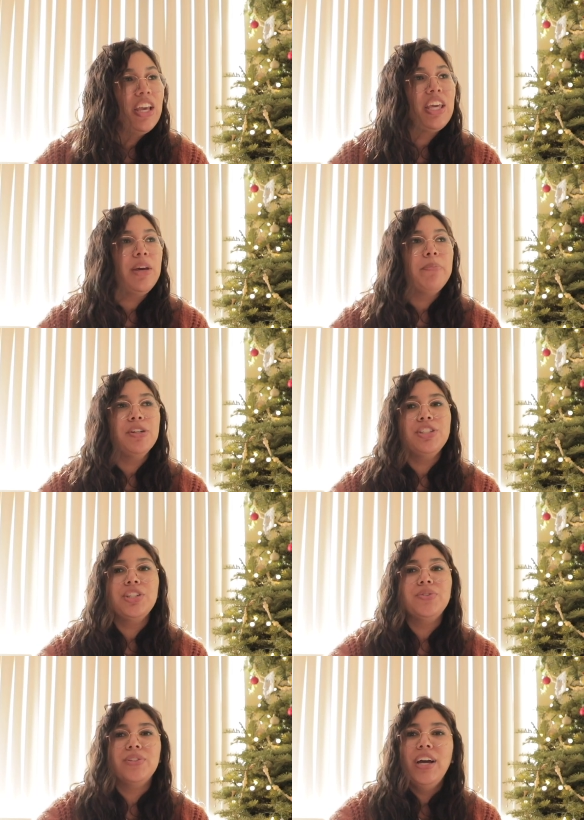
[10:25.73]
Cooper
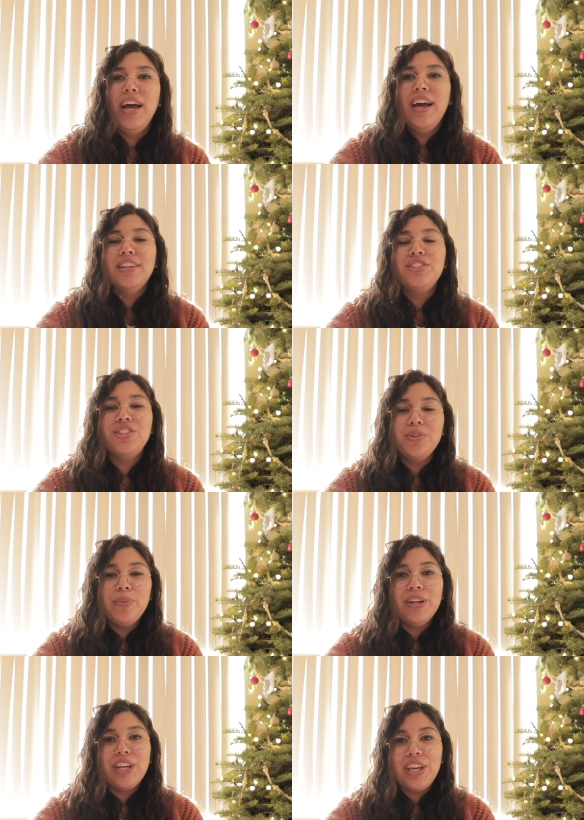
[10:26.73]
shoot,
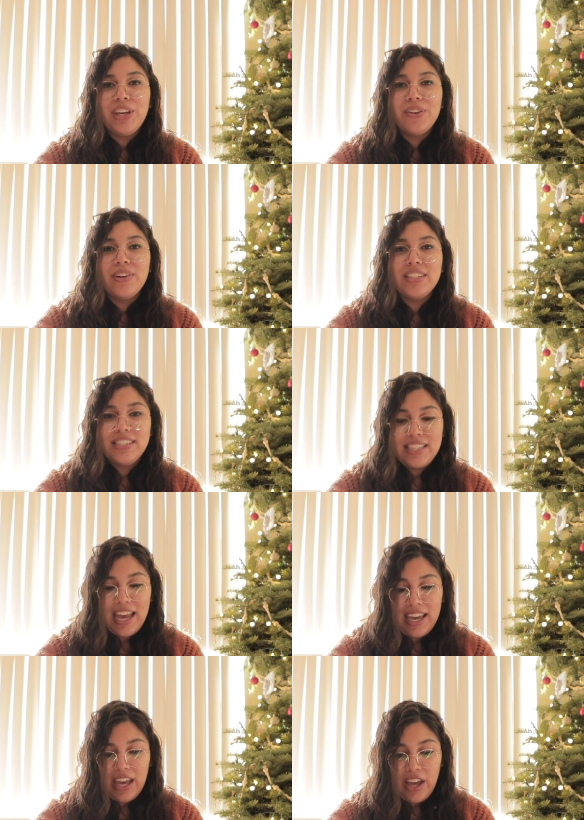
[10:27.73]
super cute
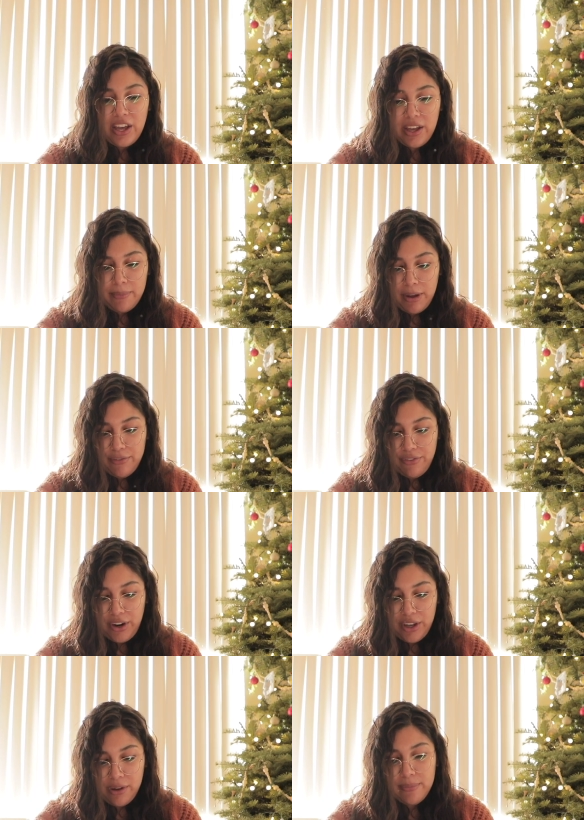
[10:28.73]
set um,
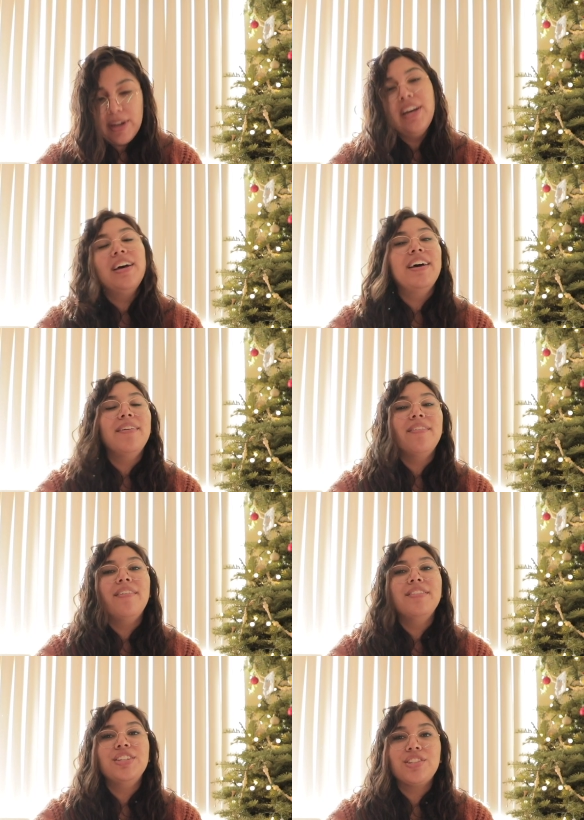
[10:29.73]
from
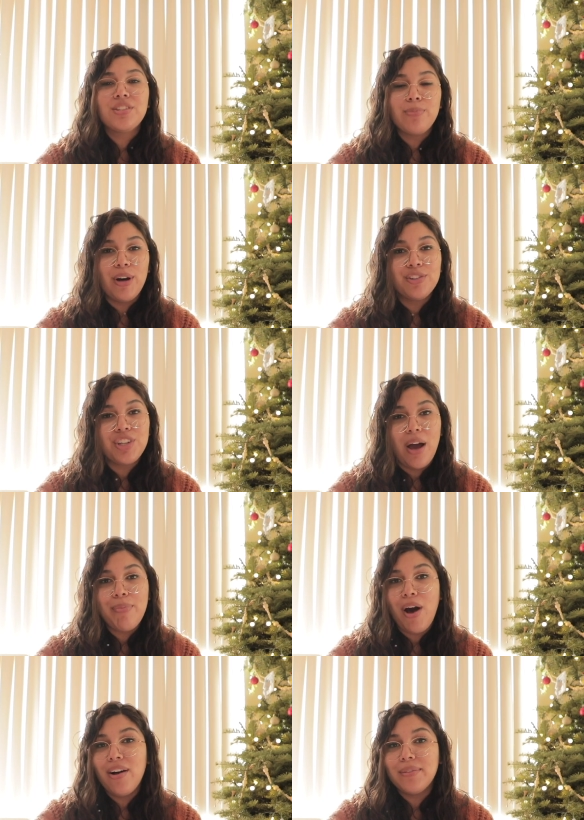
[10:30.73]
this small
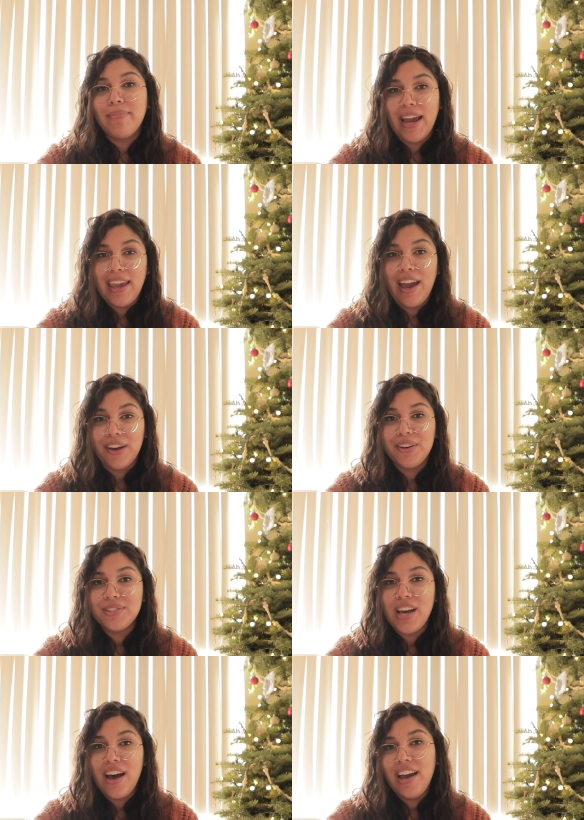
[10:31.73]
shop called My
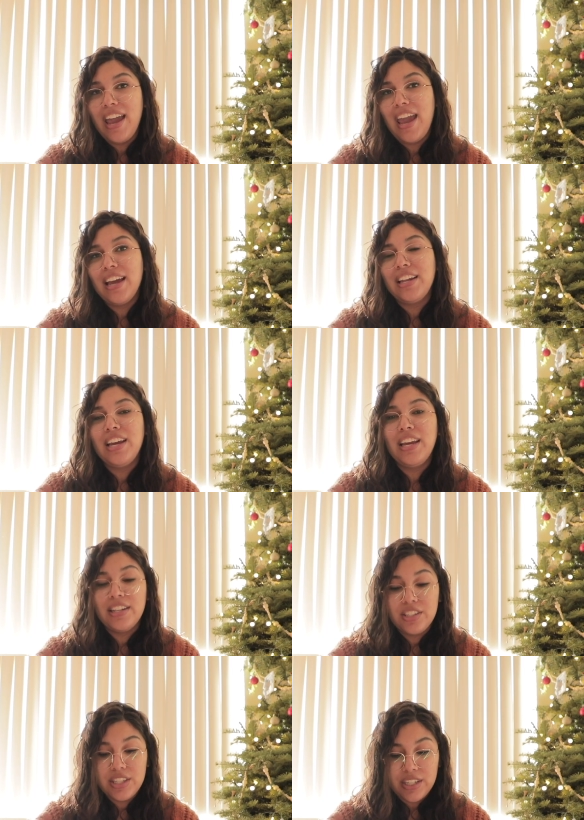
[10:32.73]
EcoTot and
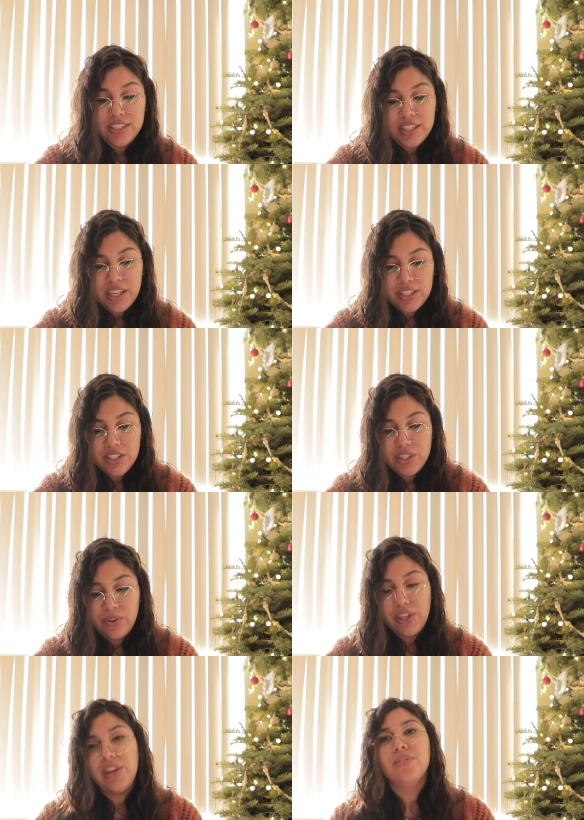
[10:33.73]
it seriously is
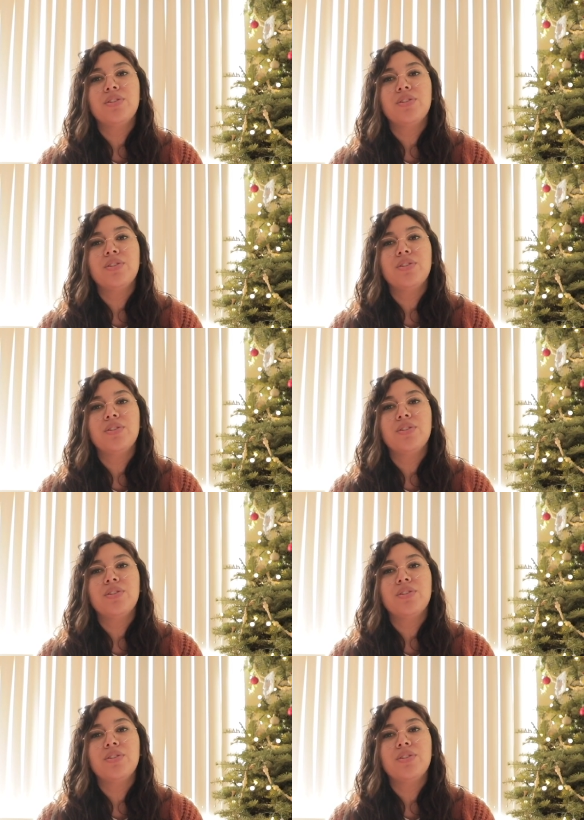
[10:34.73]
so cute.